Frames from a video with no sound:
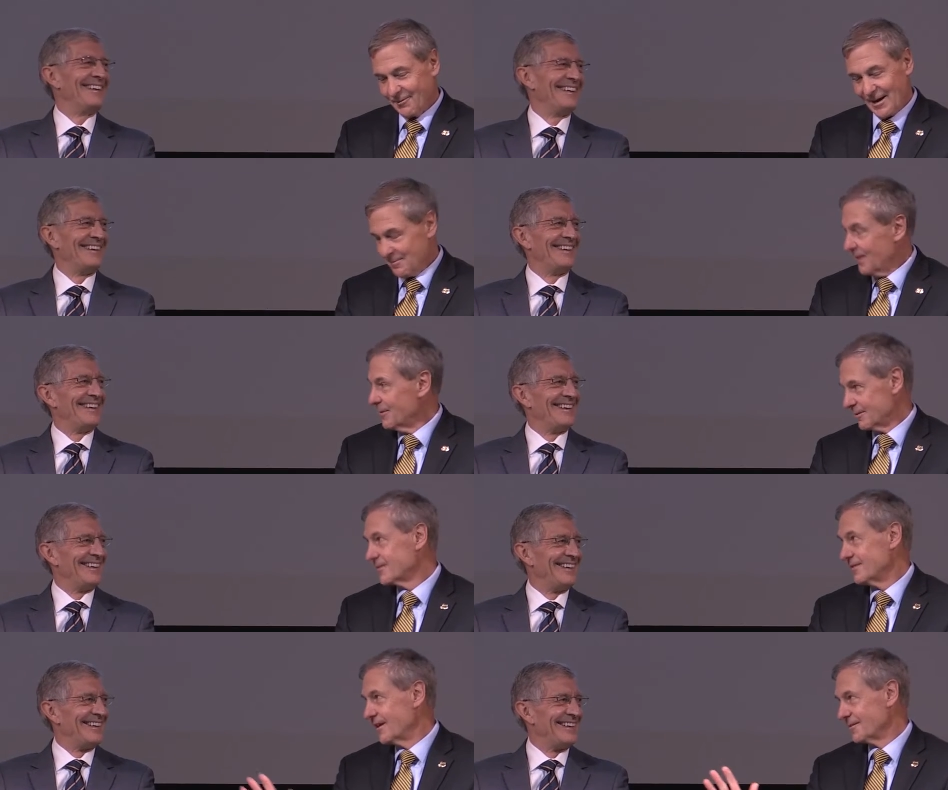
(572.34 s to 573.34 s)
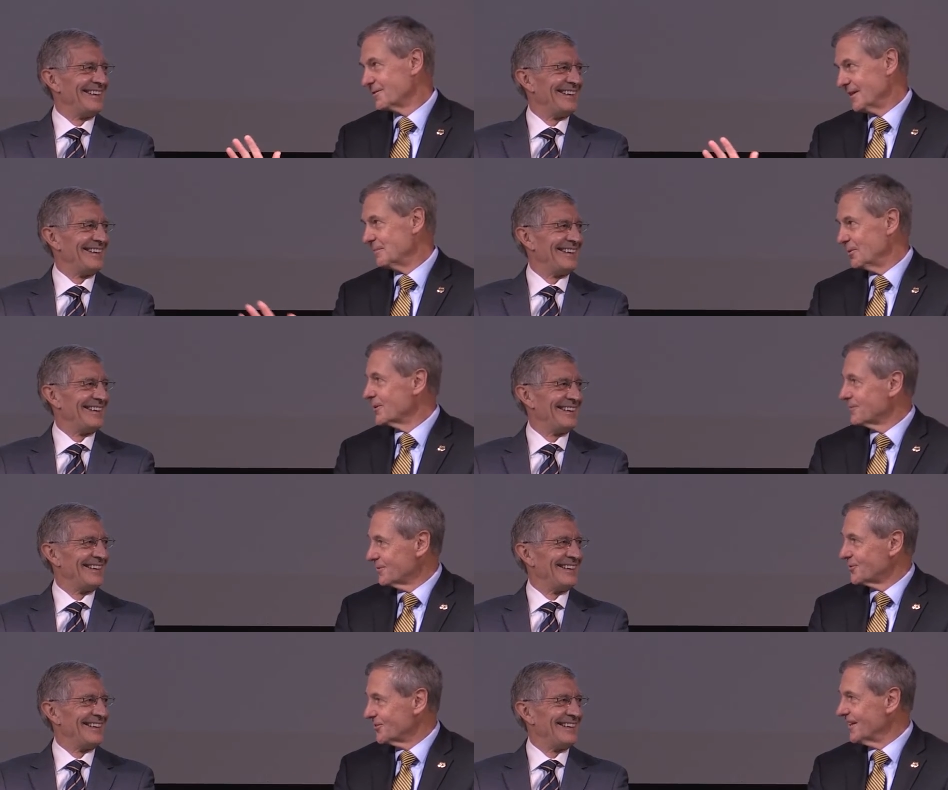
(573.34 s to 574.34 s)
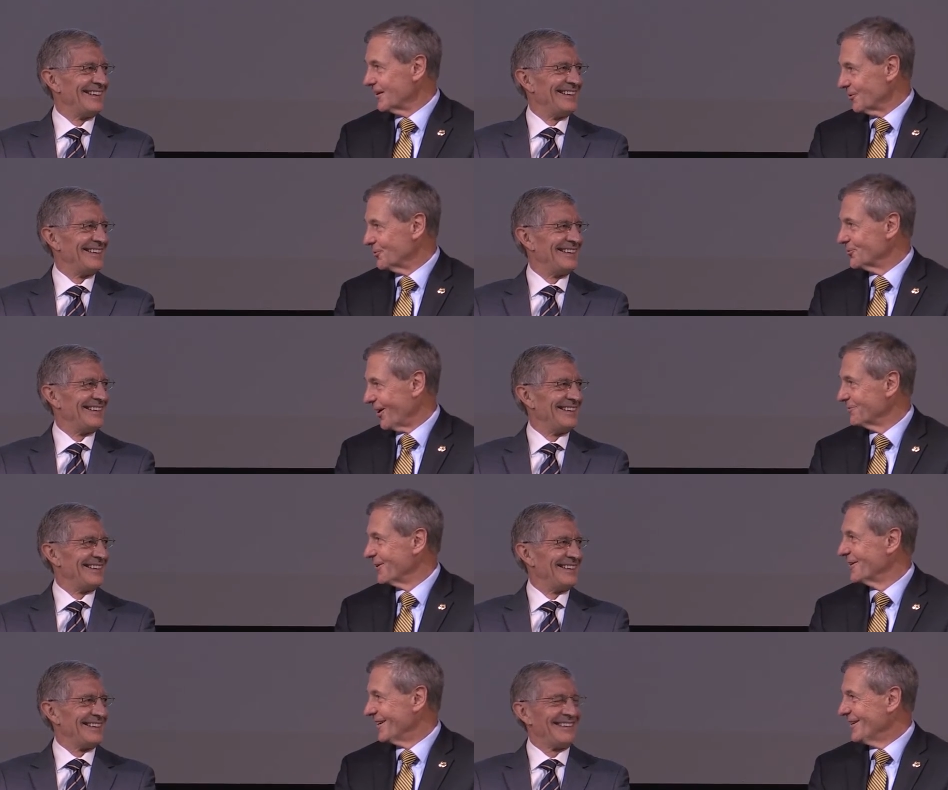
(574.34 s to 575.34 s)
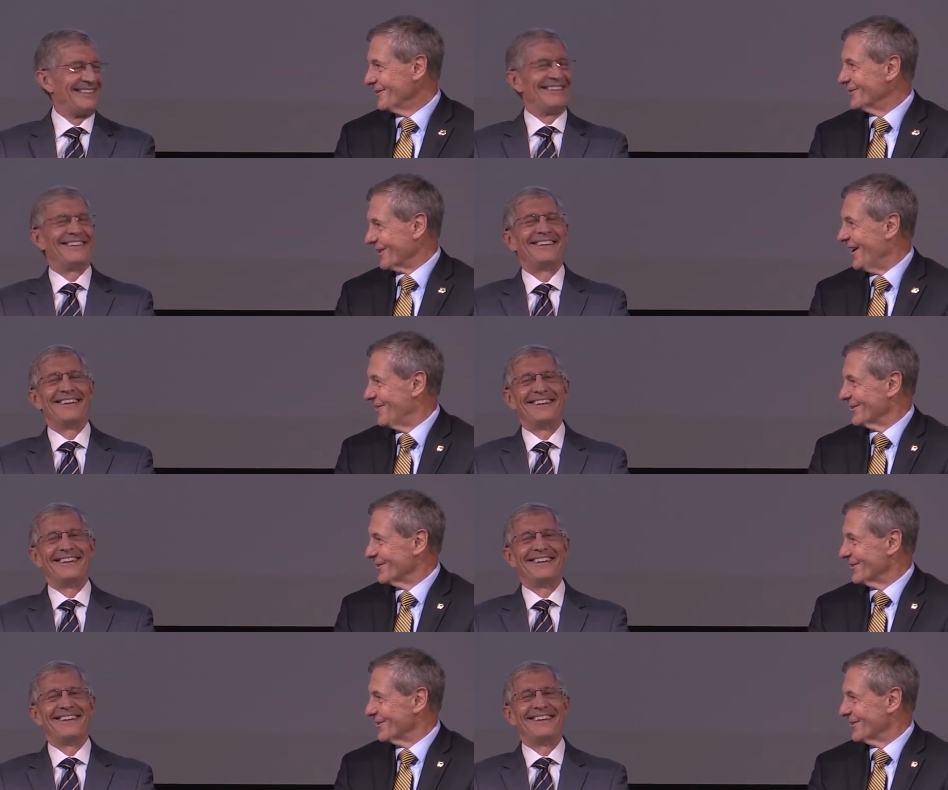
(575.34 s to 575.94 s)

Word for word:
Speaker 1: one moment was, you know, really beautiful. Seeing Lou suffer was, that